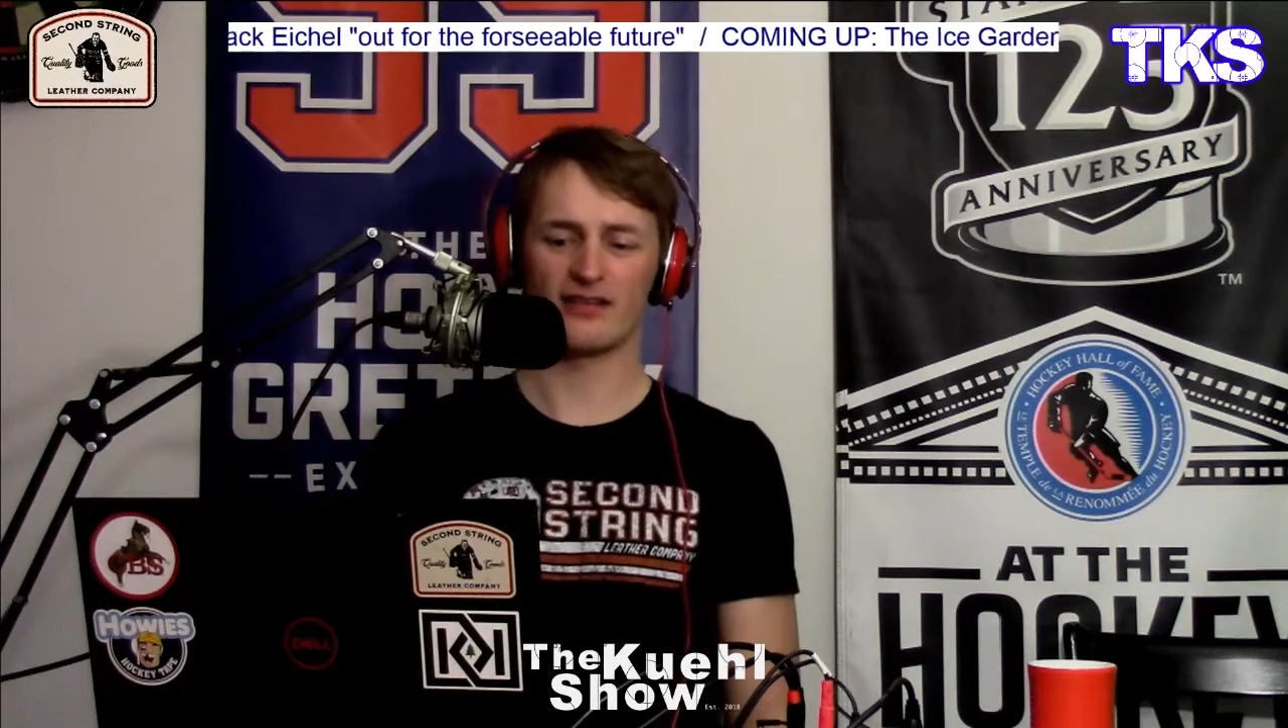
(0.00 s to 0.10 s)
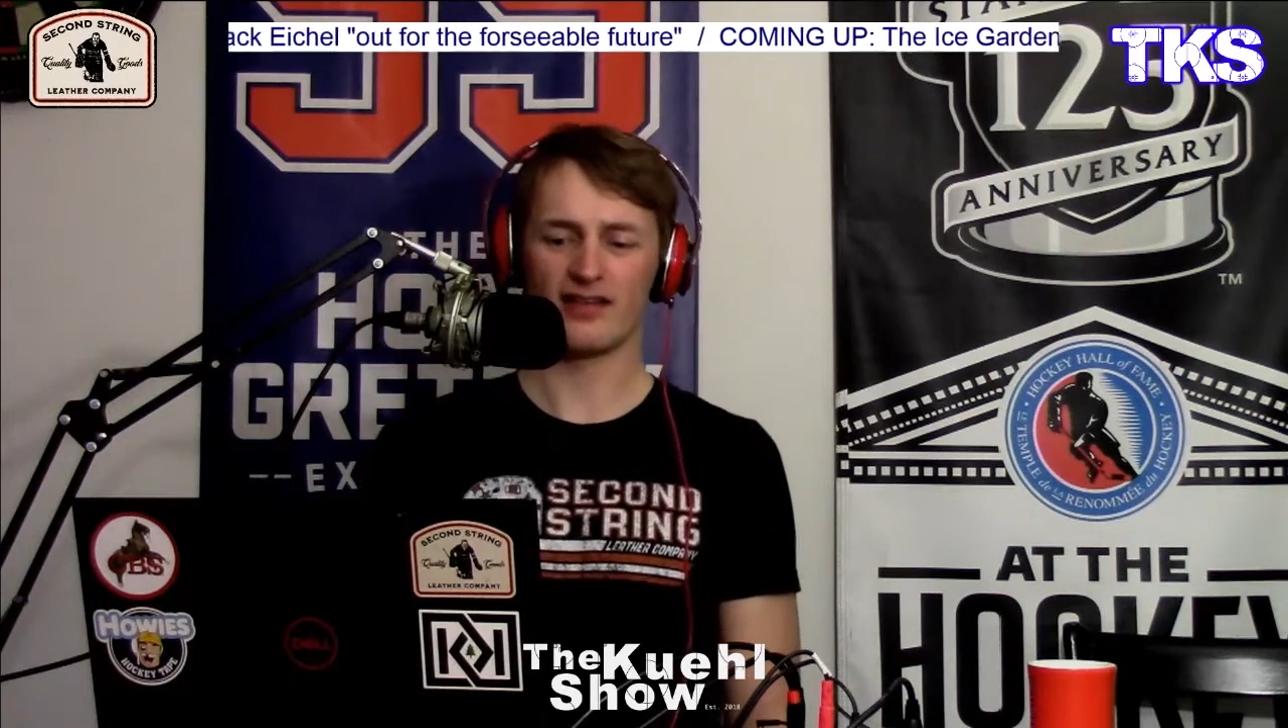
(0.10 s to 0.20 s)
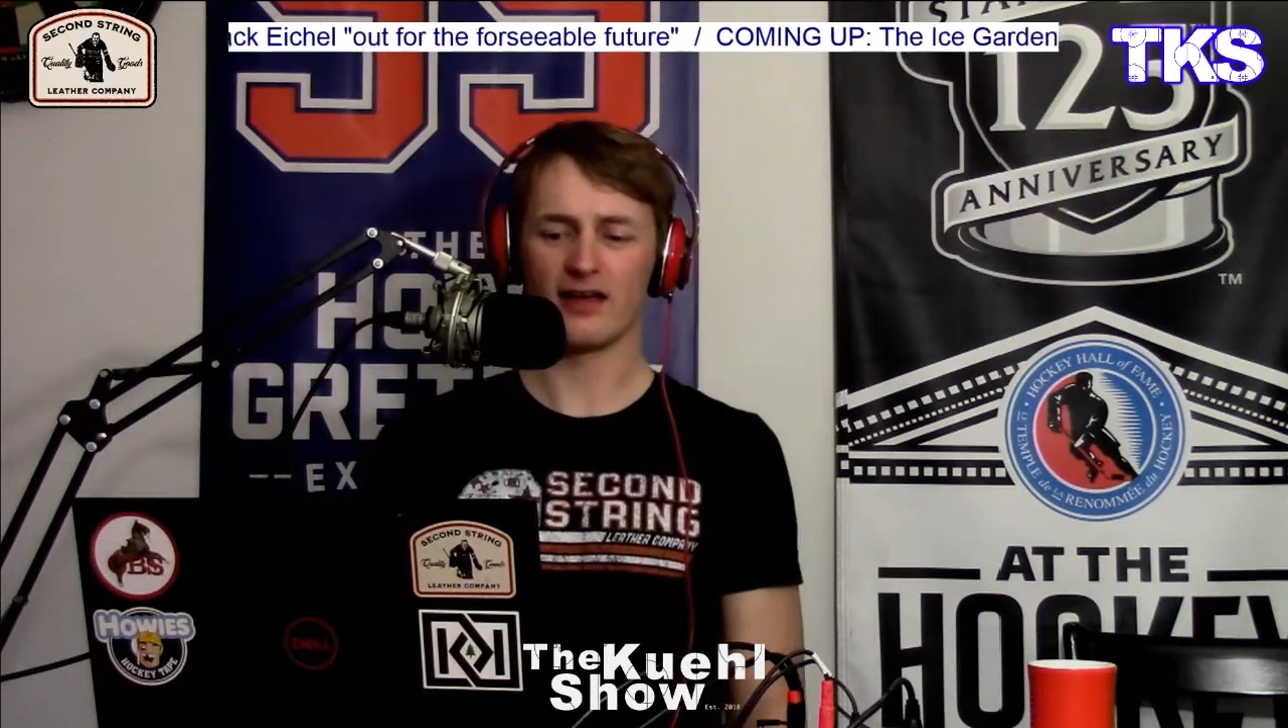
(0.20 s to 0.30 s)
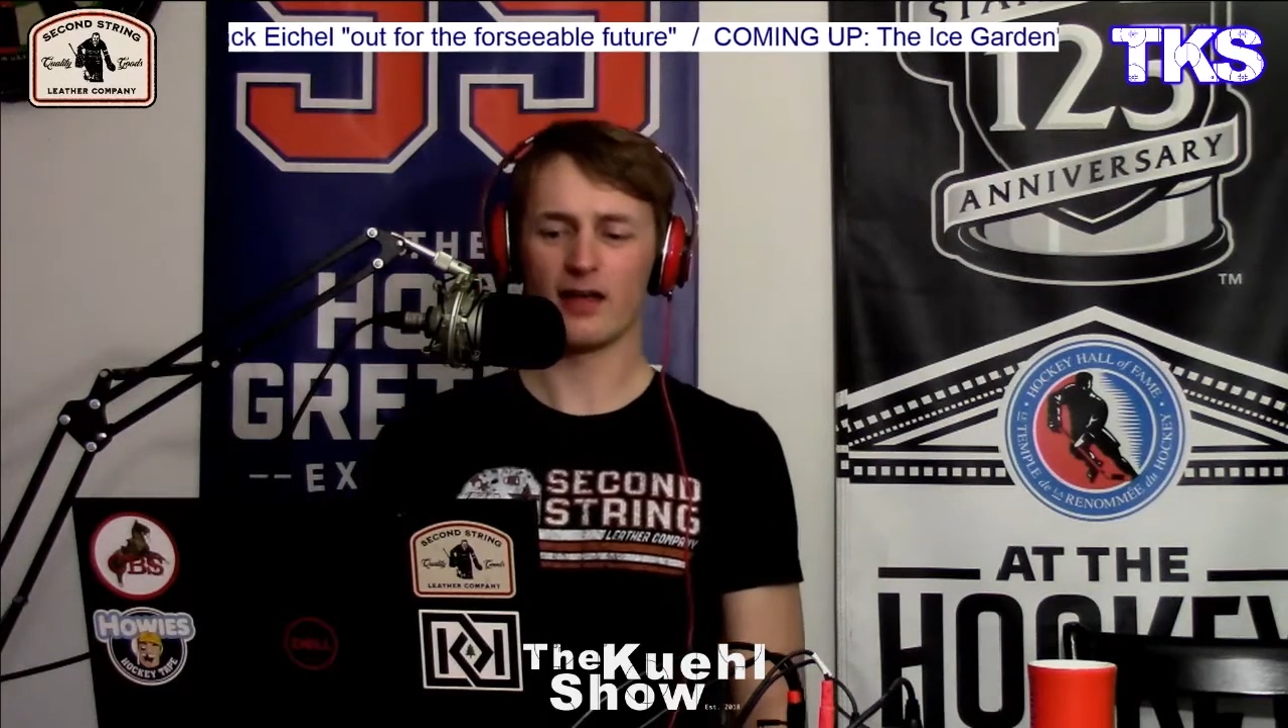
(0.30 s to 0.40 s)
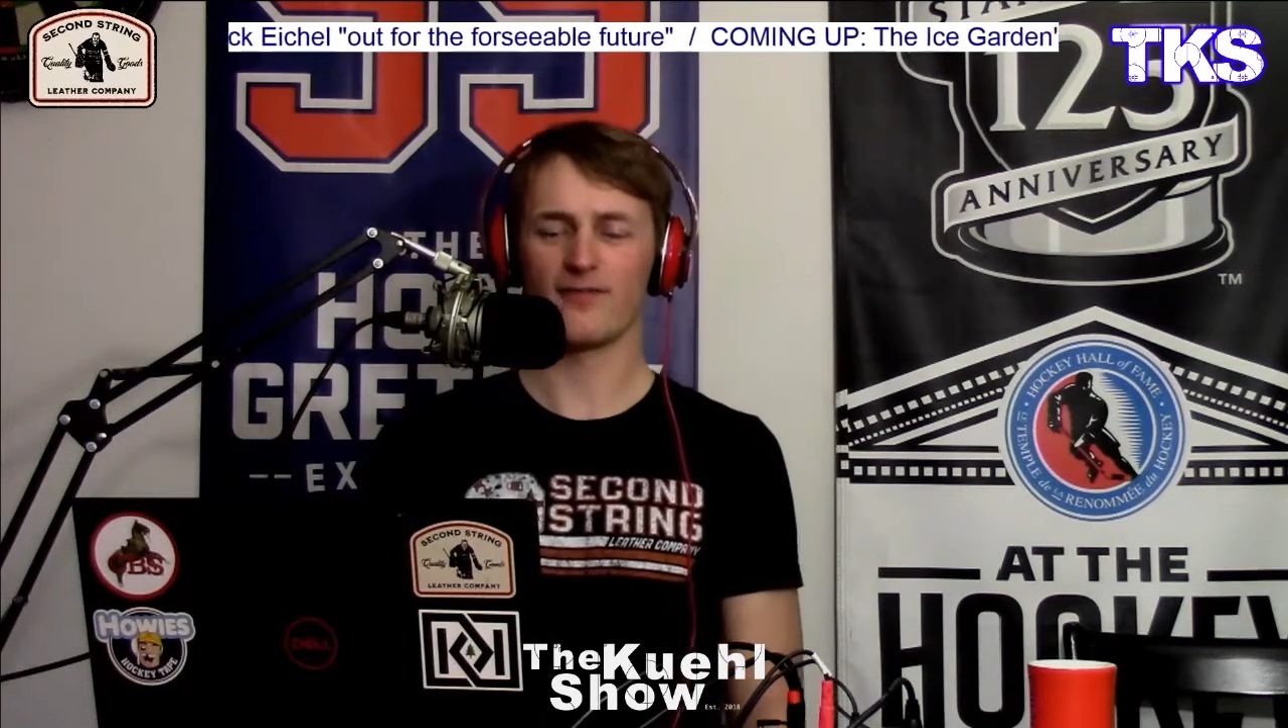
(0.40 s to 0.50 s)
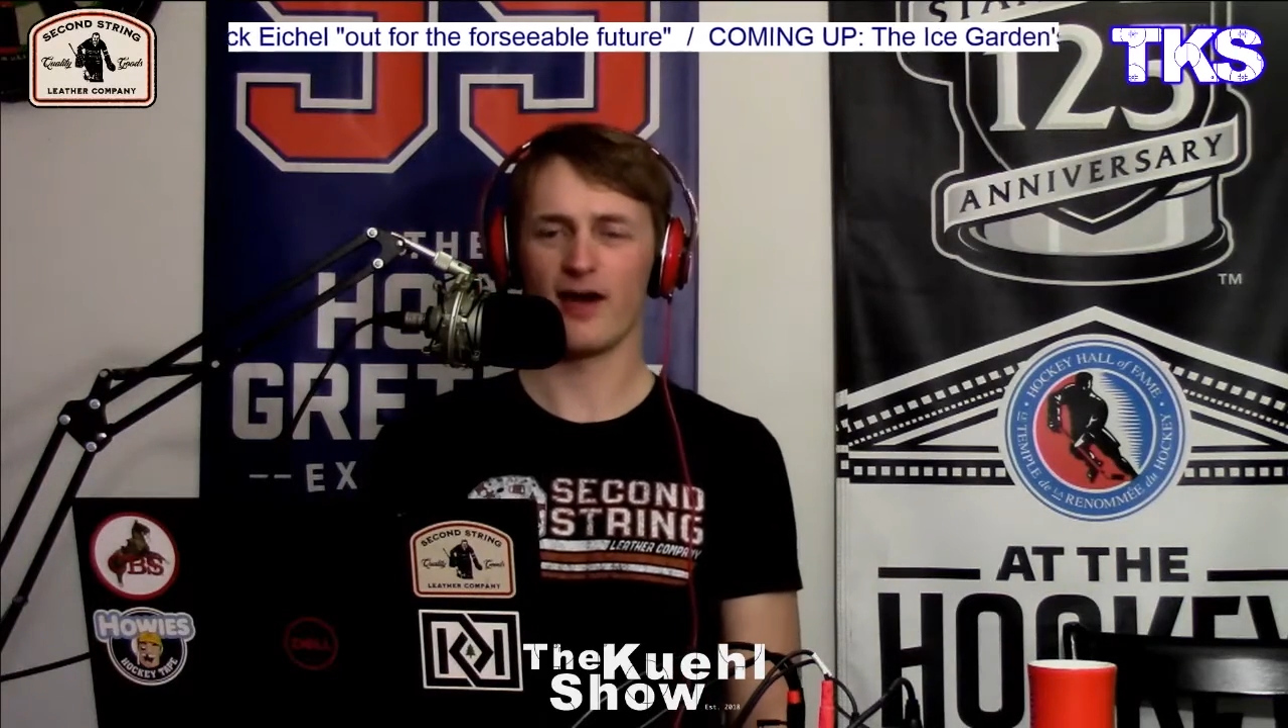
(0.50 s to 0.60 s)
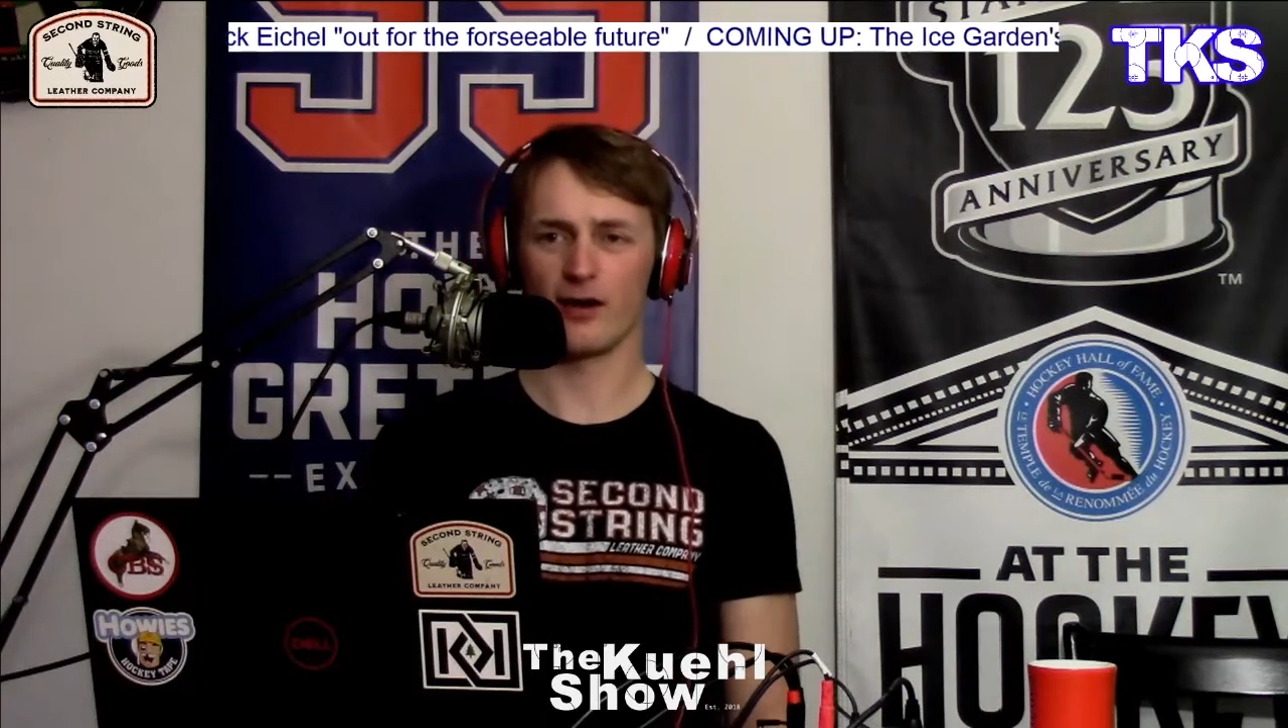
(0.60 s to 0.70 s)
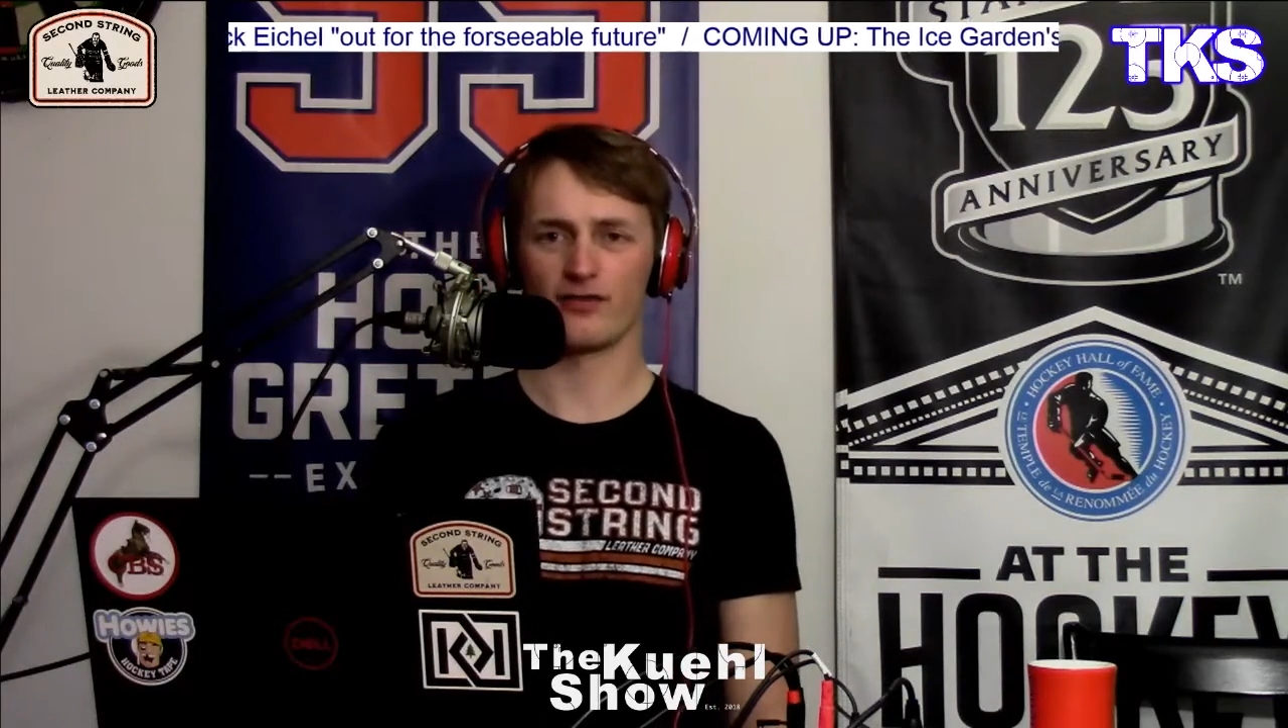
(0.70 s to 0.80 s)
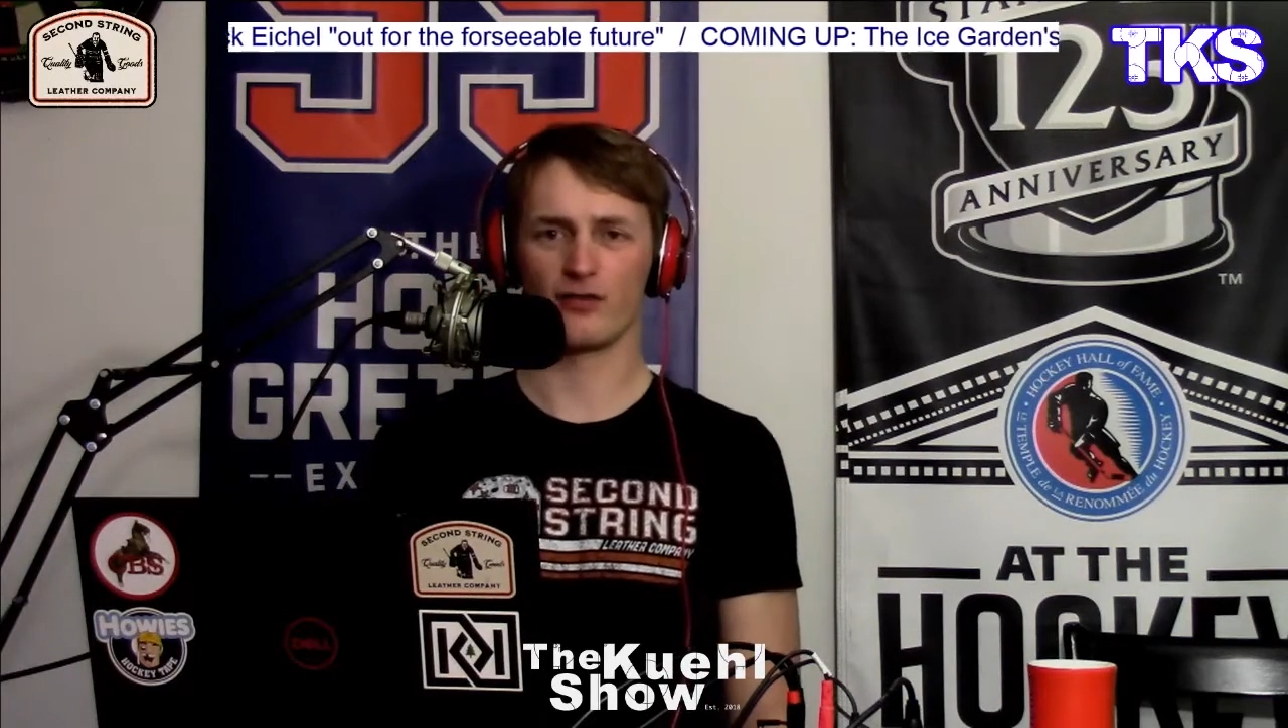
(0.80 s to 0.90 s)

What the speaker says: Stanley Cup Finals in